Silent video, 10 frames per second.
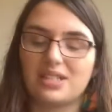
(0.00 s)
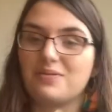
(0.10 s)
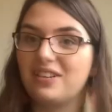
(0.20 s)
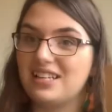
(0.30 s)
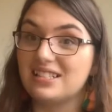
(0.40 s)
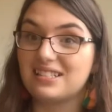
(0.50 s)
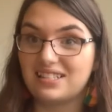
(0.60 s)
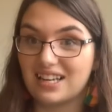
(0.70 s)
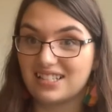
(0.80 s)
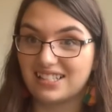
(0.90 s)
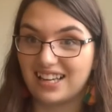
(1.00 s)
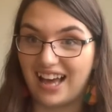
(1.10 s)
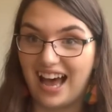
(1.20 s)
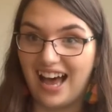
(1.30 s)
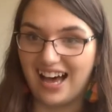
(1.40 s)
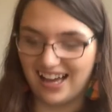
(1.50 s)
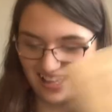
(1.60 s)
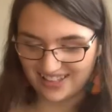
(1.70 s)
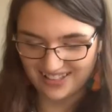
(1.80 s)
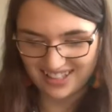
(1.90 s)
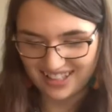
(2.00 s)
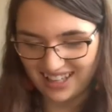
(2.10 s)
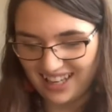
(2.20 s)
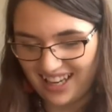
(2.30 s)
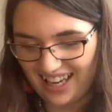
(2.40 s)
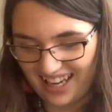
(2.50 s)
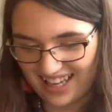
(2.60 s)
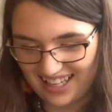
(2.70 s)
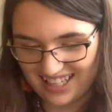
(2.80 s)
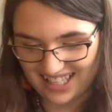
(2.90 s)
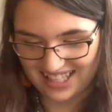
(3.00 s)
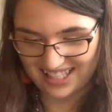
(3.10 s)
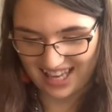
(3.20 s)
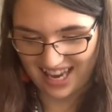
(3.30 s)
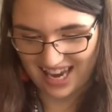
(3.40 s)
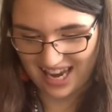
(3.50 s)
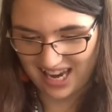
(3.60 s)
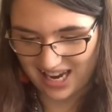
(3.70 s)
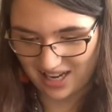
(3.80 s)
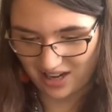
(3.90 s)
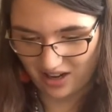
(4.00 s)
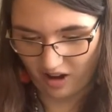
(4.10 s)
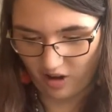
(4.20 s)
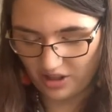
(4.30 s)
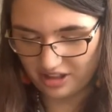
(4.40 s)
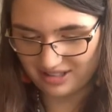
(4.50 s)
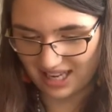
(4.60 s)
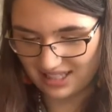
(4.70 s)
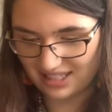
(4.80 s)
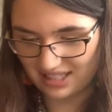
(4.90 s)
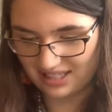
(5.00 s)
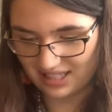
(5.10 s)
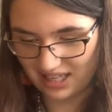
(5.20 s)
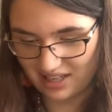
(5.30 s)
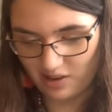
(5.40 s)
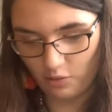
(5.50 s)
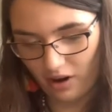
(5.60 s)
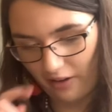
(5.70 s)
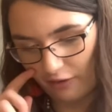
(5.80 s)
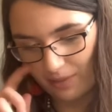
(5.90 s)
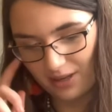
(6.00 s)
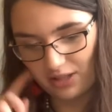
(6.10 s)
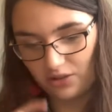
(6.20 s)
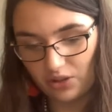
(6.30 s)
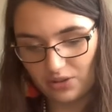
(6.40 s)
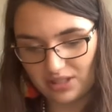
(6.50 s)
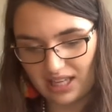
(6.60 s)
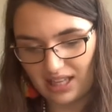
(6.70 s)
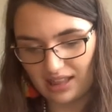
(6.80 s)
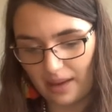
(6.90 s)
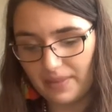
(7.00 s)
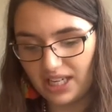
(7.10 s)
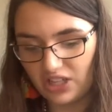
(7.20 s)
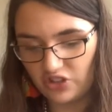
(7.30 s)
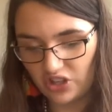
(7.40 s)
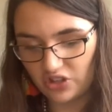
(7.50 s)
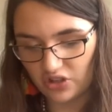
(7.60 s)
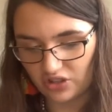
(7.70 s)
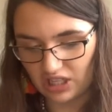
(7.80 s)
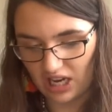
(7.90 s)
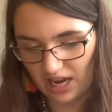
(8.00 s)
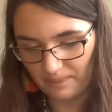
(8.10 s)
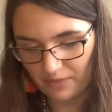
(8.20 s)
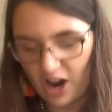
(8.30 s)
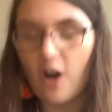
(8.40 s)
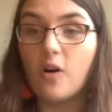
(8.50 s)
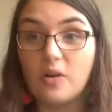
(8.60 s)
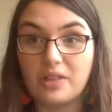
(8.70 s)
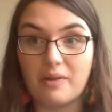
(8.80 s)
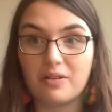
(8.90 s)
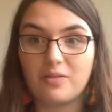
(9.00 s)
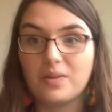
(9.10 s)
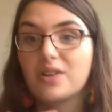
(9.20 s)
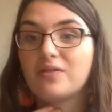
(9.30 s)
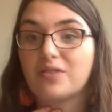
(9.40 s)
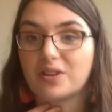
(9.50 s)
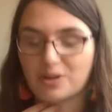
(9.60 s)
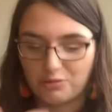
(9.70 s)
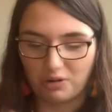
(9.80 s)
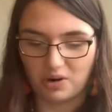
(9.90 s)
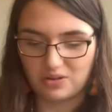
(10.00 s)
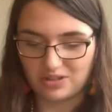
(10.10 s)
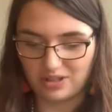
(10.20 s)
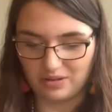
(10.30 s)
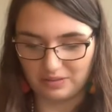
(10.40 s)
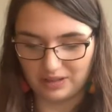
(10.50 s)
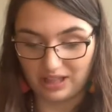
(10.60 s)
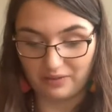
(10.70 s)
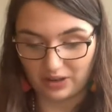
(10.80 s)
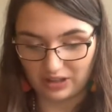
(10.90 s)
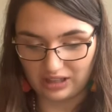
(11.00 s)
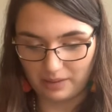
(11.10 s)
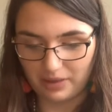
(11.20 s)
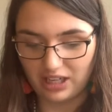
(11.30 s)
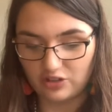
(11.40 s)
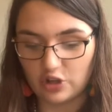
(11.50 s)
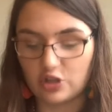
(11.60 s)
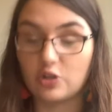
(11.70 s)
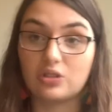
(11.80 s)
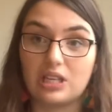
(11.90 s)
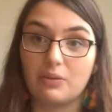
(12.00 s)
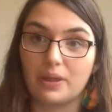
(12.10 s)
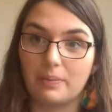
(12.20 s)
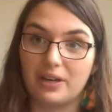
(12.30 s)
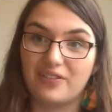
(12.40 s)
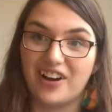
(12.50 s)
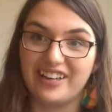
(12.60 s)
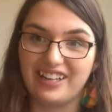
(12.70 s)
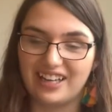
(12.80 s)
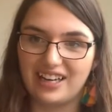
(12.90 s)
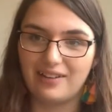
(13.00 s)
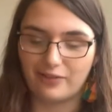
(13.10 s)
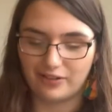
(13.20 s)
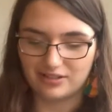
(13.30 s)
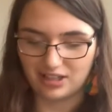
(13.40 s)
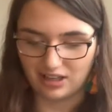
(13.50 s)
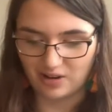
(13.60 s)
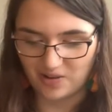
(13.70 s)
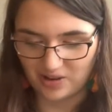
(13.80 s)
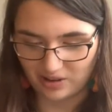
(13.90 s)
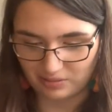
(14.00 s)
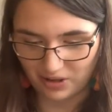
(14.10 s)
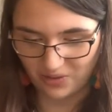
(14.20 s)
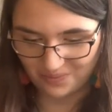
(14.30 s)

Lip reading: one is Zigazing Ah, and it is a all the zest and zing you want from a juicy lemon and ginger tea. Oh, that one will be good for your throat too. We'd love a good lemon and ginger tea with a bit of honey in it to coat your throat.